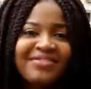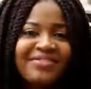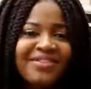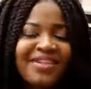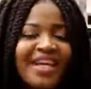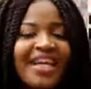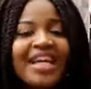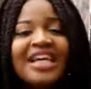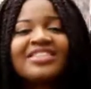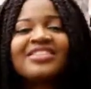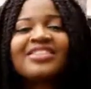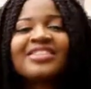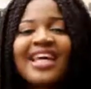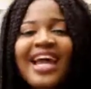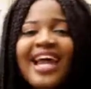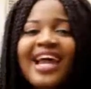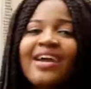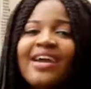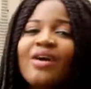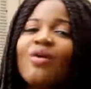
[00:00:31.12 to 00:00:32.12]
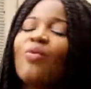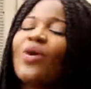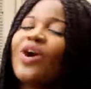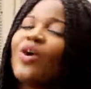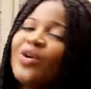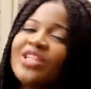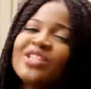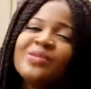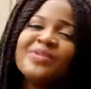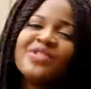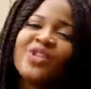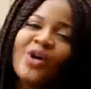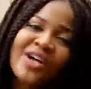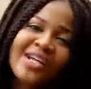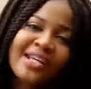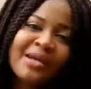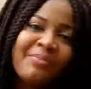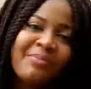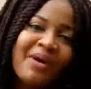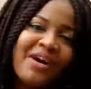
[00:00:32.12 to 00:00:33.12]
TV. Today, we're going to be
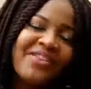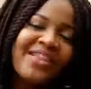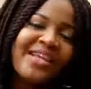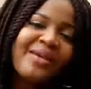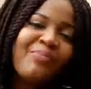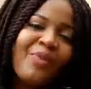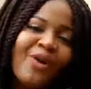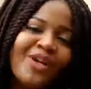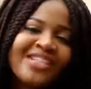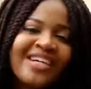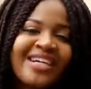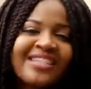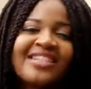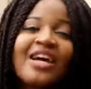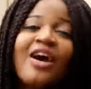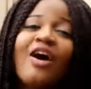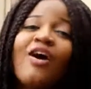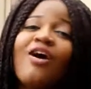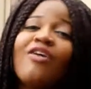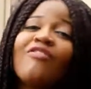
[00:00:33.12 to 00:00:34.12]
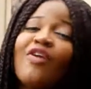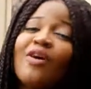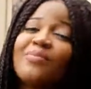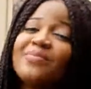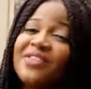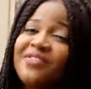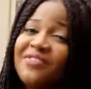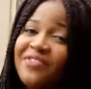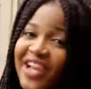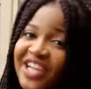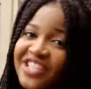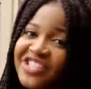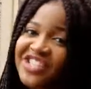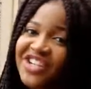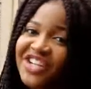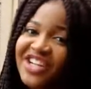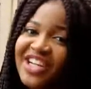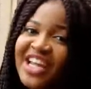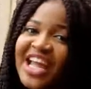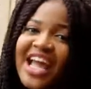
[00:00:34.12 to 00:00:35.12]
talking about the importance of
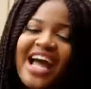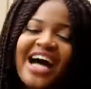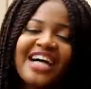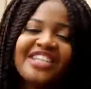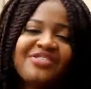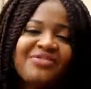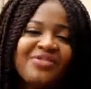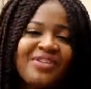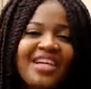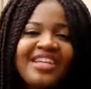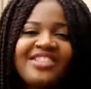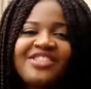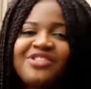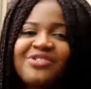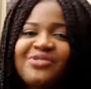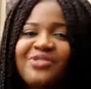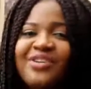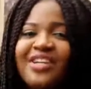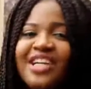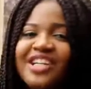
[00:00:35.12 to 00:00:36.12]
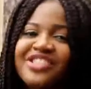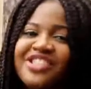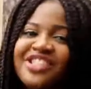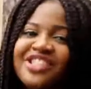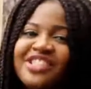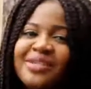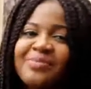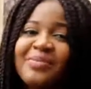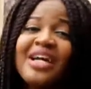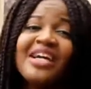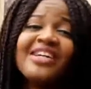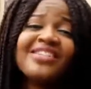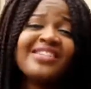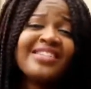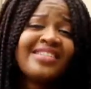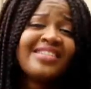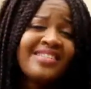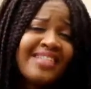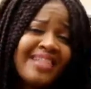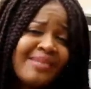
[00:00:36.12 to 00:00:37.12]
observation as it relates to relationship. So
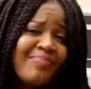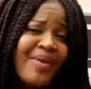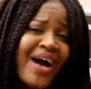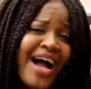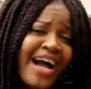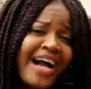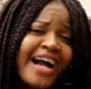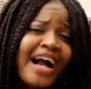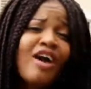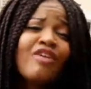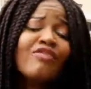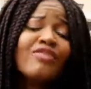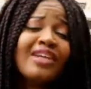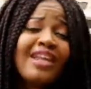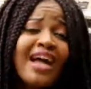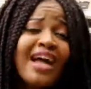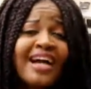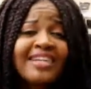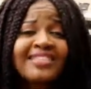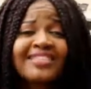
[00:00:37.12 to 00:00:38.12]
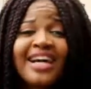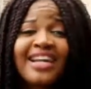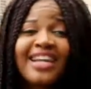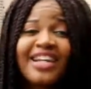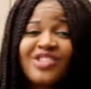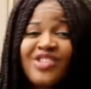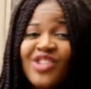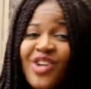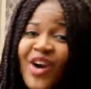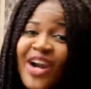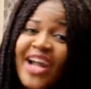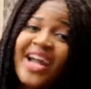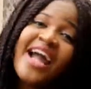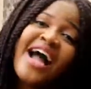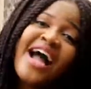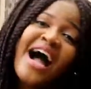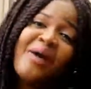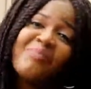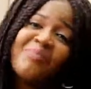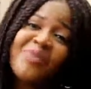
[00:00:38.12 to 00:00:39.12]
sit back, relax, and enjoy.
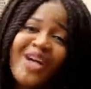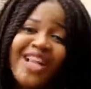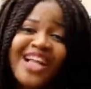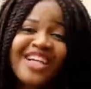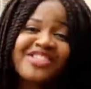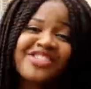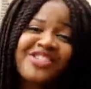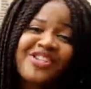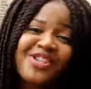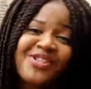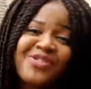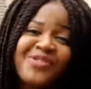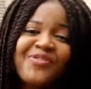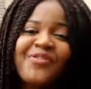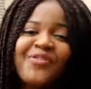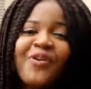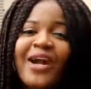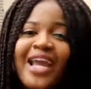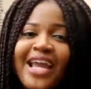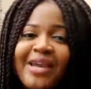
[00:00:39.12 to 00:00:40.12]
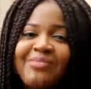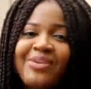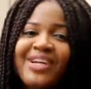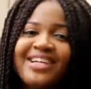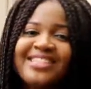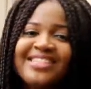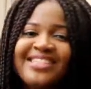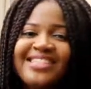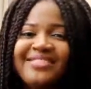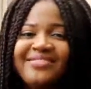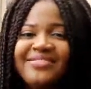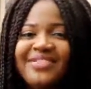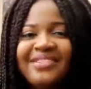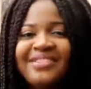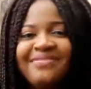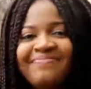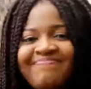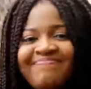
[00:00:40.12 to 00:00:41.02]
I'm Biola Jinodu for ABS TV.